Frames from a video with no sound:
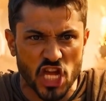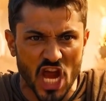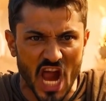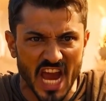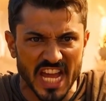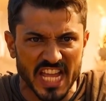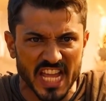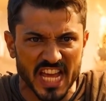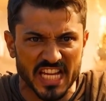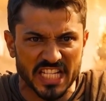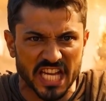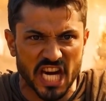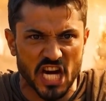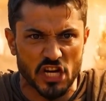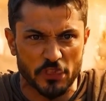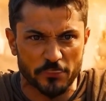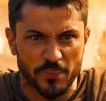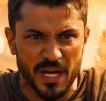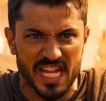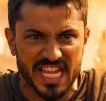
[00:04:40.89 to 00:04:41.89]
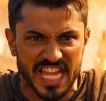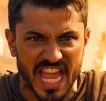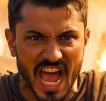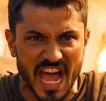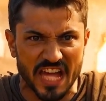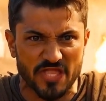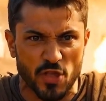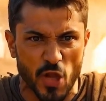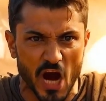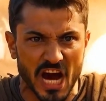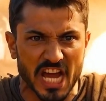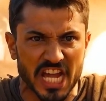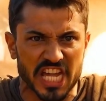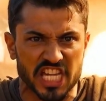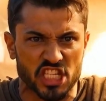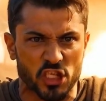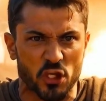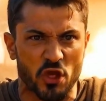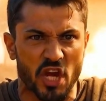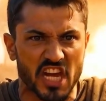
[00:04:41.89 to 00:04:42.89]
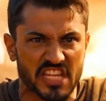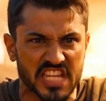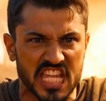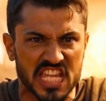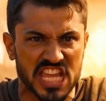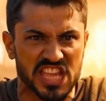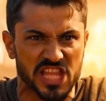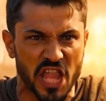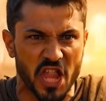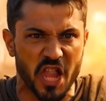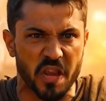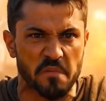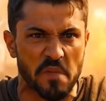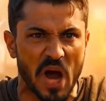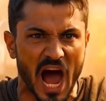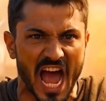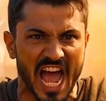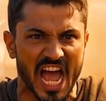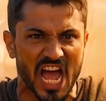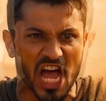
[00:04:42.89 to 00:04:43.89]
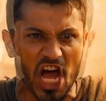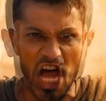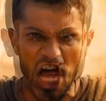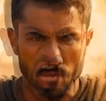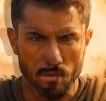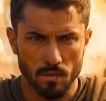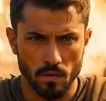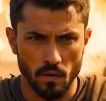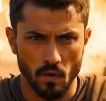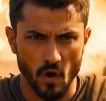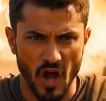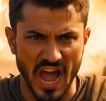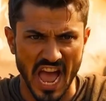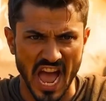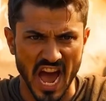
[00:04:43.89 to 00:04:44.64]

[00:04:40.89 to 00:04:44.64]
As his hands touched her skin, dark energy surged through him.